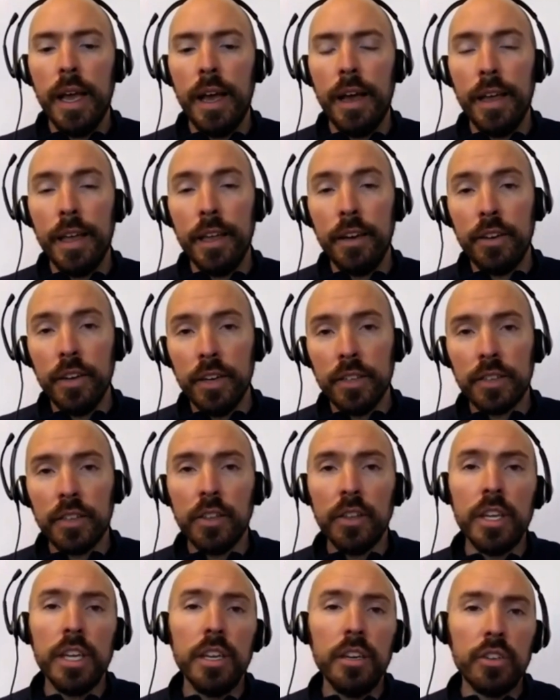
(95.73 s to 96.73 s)
and does
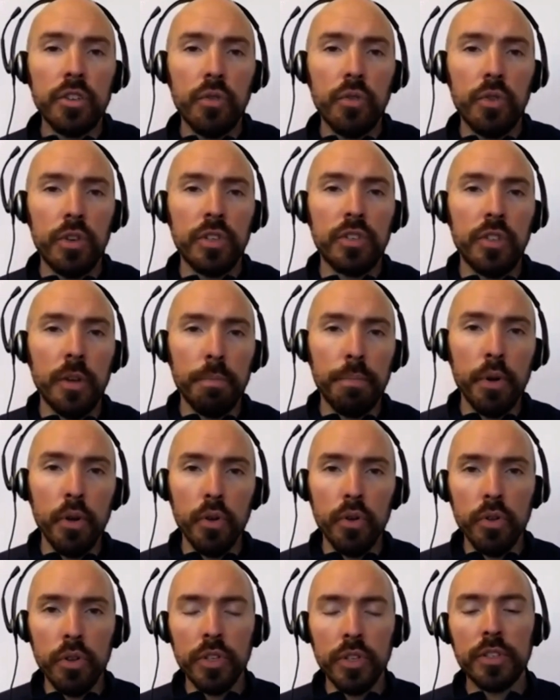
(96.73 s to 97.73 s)
lean towards the
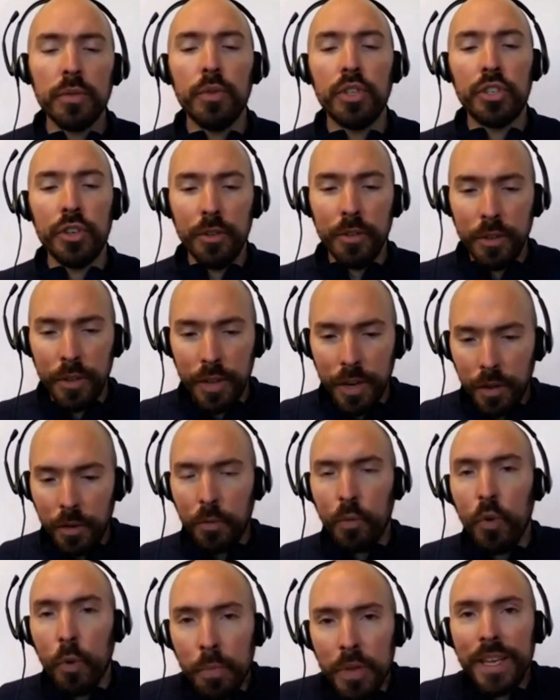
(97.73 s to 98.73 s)
polls, which
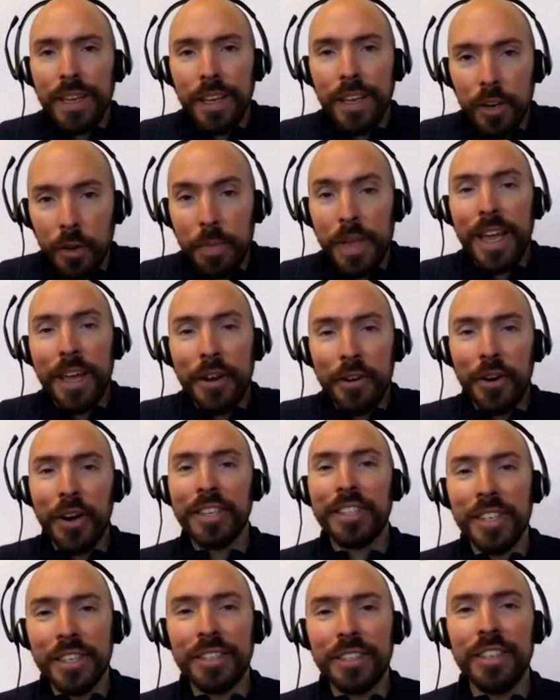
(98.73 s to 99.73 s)
it'll be
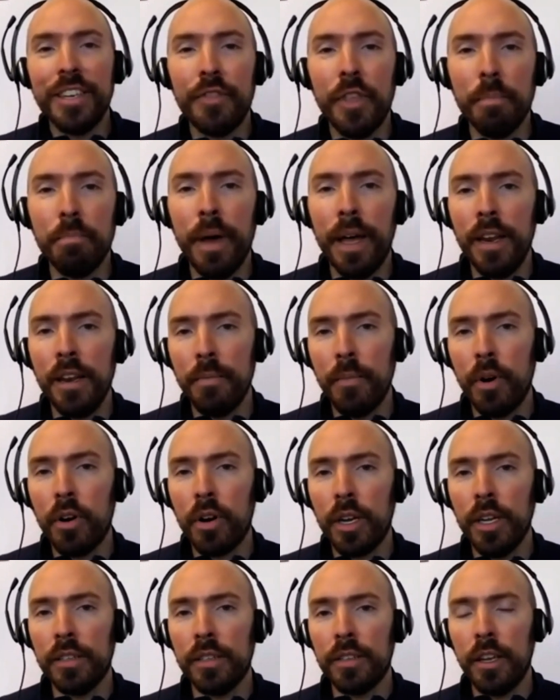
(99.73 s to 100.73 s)
interesting to see if the betting
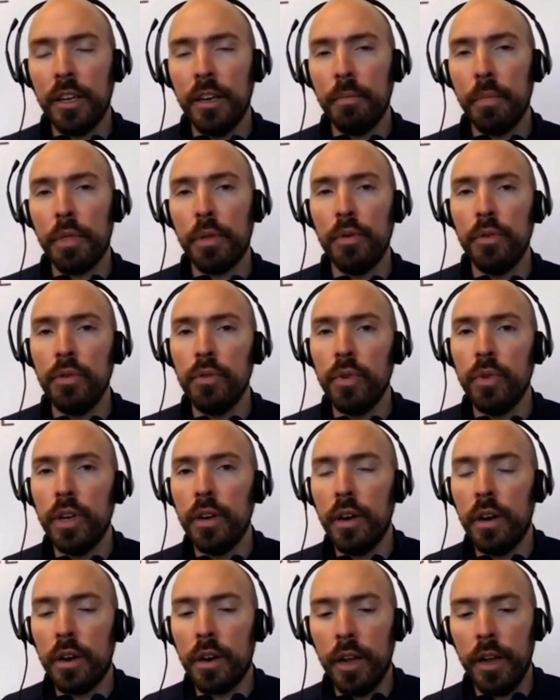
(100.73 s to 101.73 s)
markets come through and
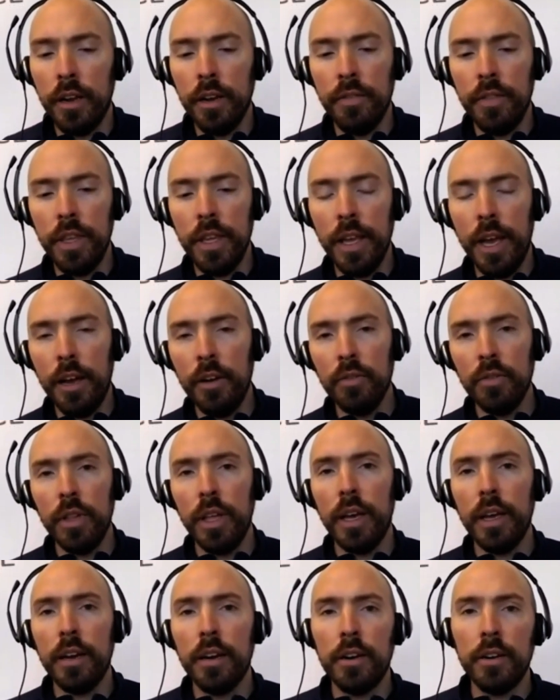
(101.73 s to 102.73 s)
are kind of the
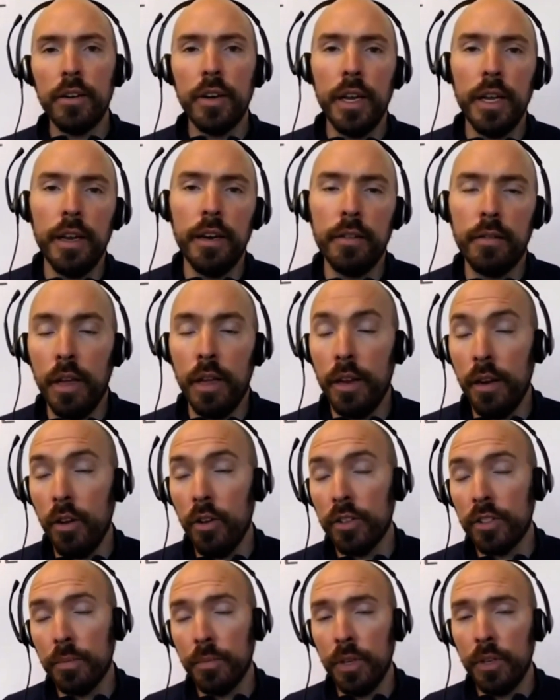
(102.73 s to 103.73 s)
outlier and
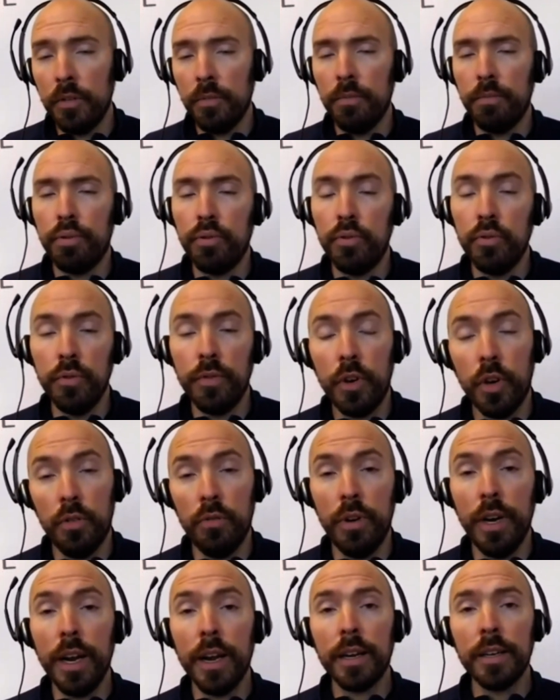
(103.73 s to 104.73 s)
ultimately prove
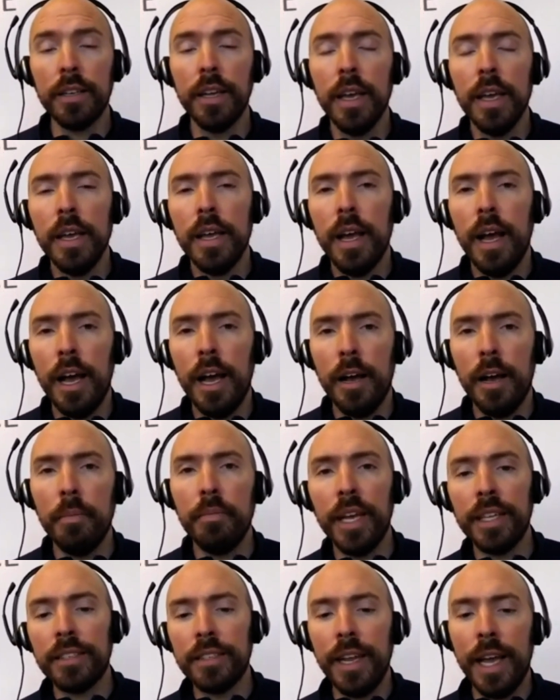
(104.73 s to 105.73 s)
correct.
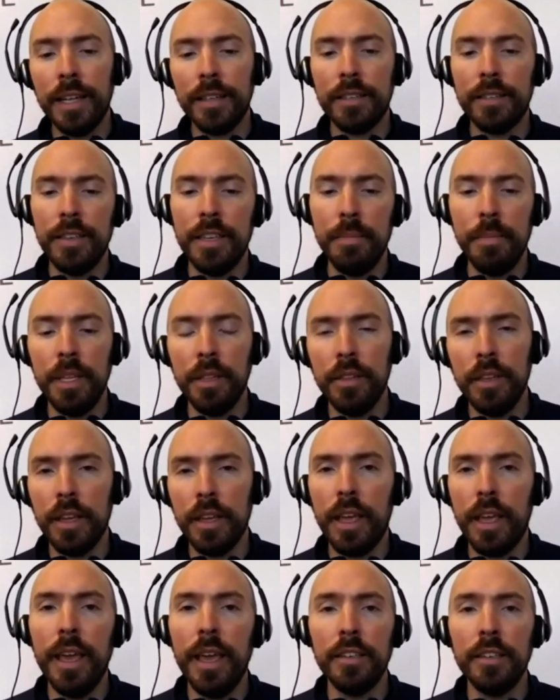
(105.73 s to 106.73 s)
That's not seemingly
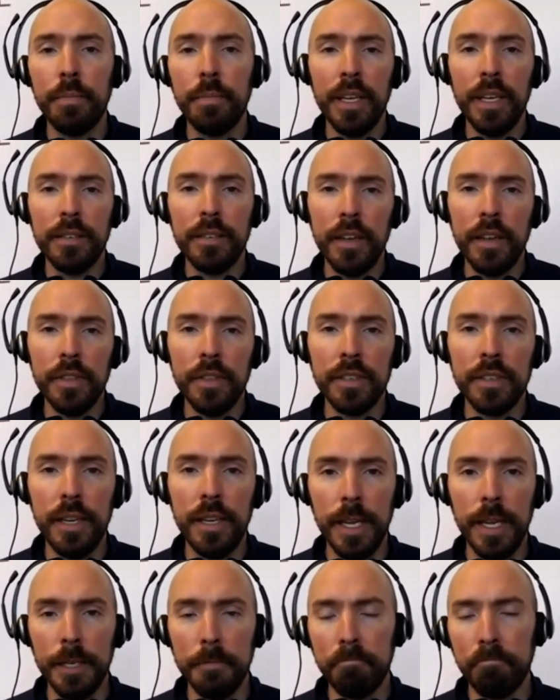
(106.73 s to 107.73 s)
the case based on this
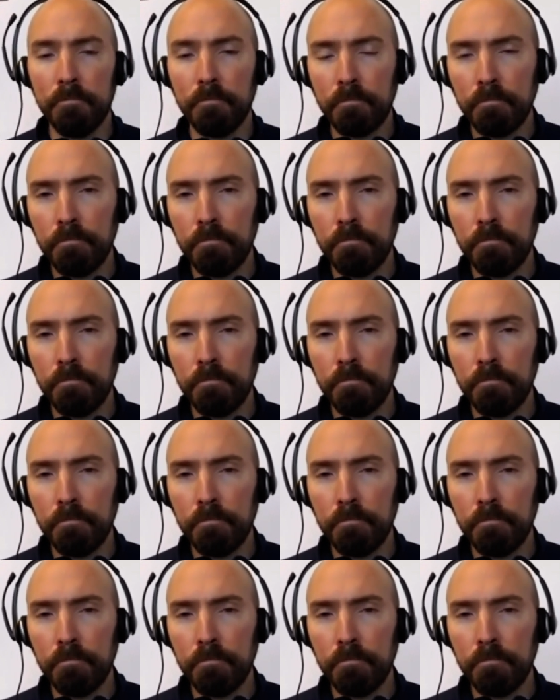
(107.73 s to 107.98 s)
data.